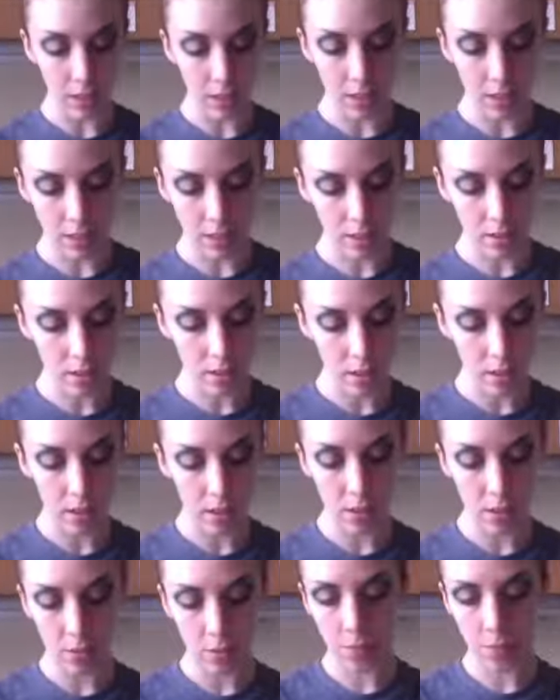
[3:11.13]

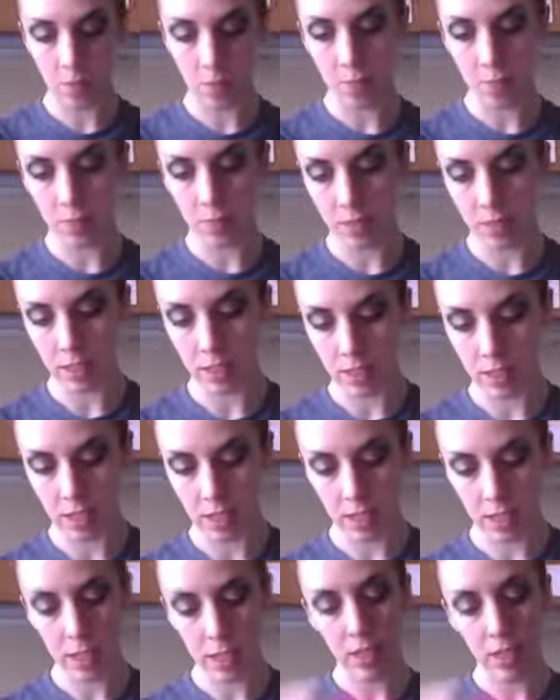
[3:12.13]
So
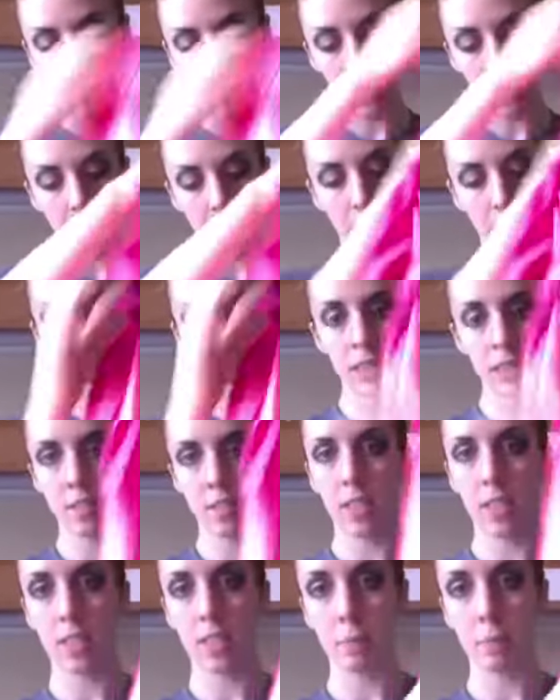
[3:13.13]
for this,
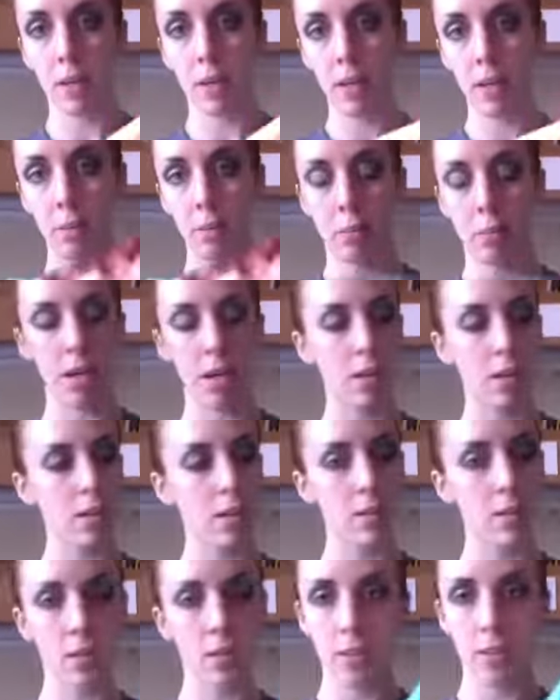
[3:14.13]
I spent
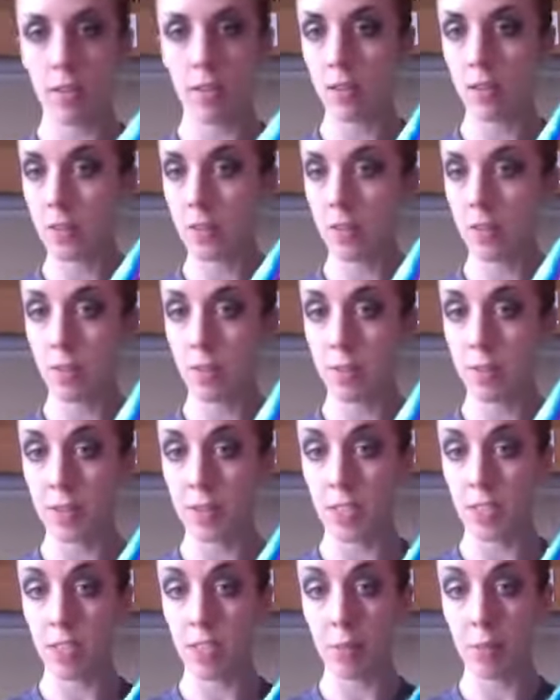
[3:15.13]
about
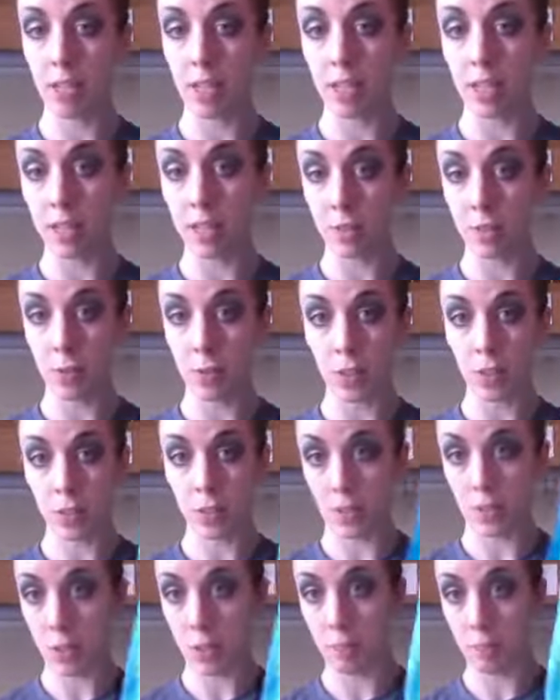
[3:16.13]
$15 for these
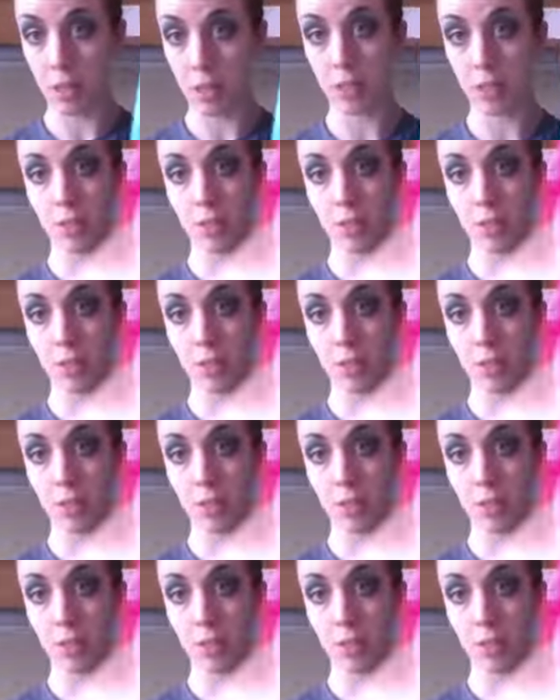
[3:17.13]
two pairs